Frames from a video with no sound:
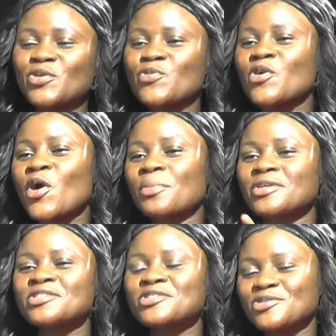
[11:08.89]
we're coming
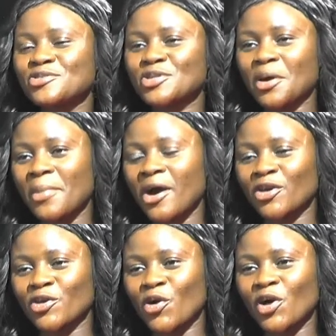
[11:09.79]
to talk about
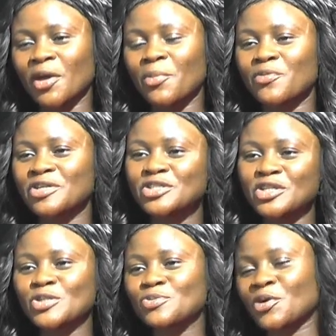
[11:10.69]
your
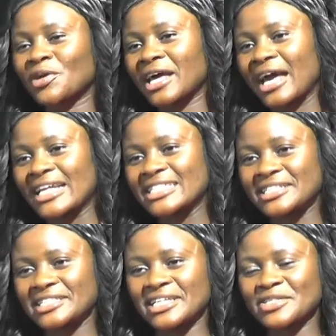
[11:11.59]
collaborations with other artists,
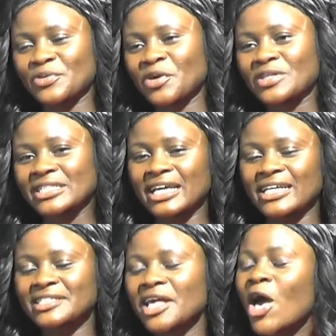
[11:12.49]
recording artists.
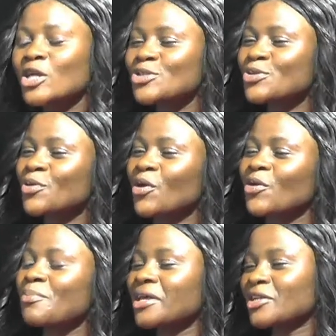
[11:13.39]
Yeah. So,
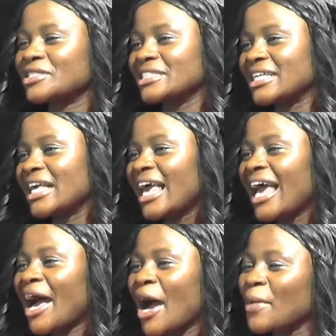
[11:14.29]
Melody,
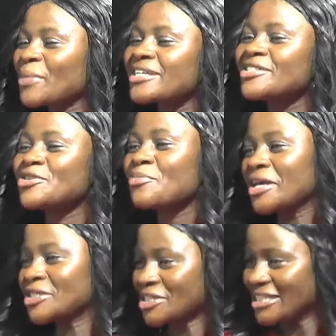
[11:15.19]
I mean, you
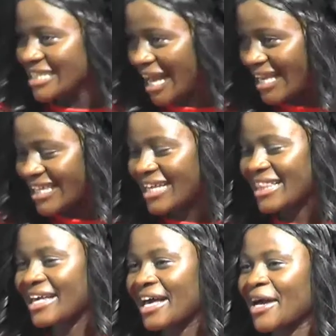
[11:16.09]
mentioned earlier
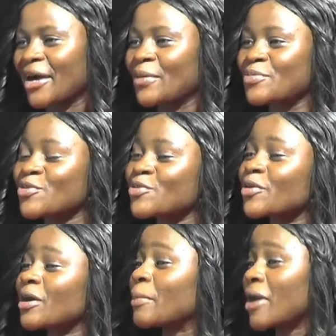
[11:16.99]
that you
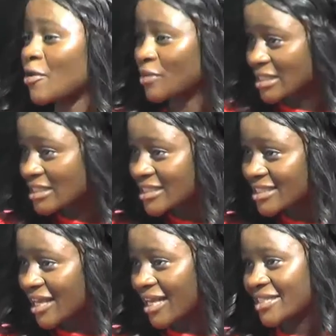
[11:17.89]
were married
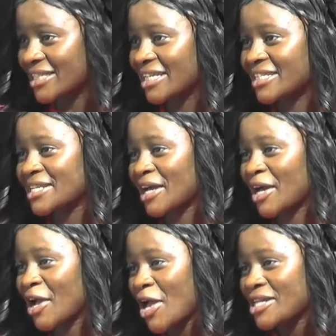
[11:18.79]
and later.
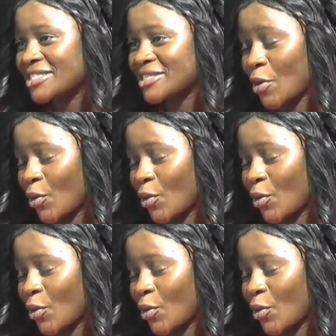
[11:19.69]
So,